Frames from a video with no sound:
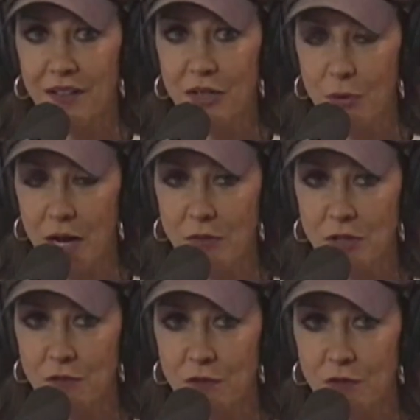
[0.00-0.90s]
you
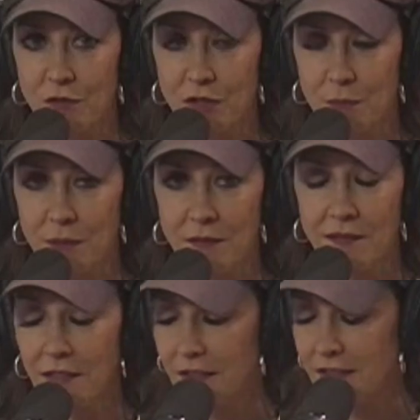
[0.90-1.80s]
announce you you've just been
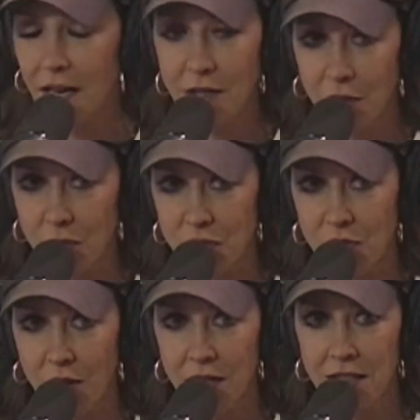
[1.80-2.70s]
diagnosed, right?